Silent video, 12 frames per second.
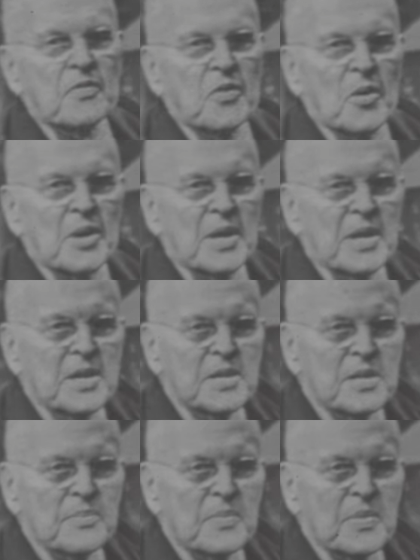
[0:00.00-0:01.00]
forties,
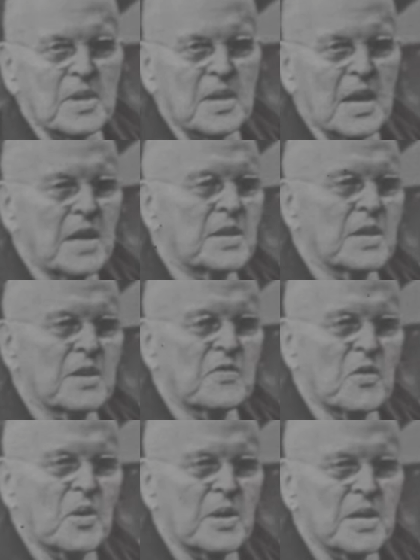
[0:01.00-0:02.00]
eighteen
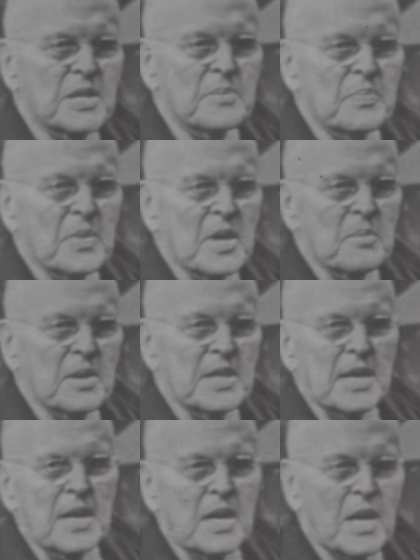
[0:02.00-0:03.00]
forties, but
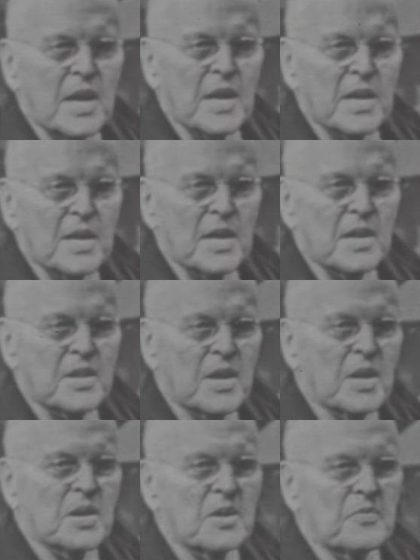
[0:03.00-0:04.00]
they didn't like it down
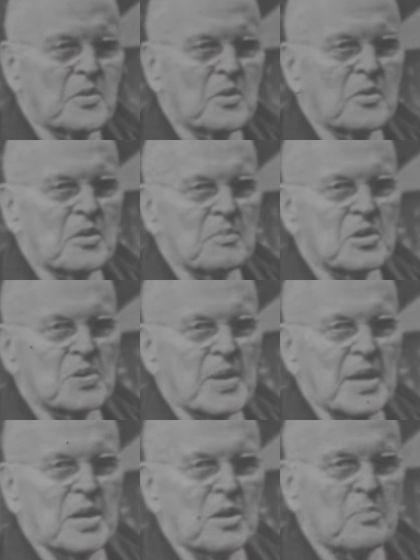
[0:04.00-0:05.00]
there, and a few of them
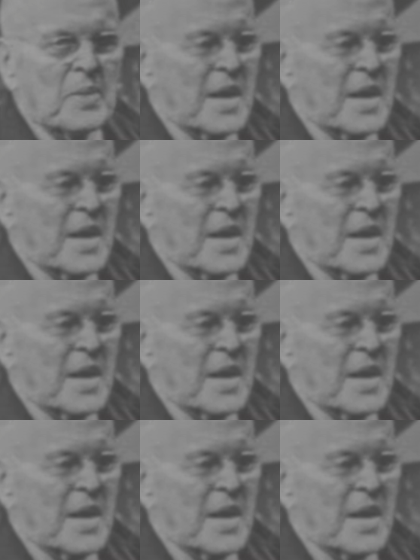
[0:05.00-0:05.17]
straggled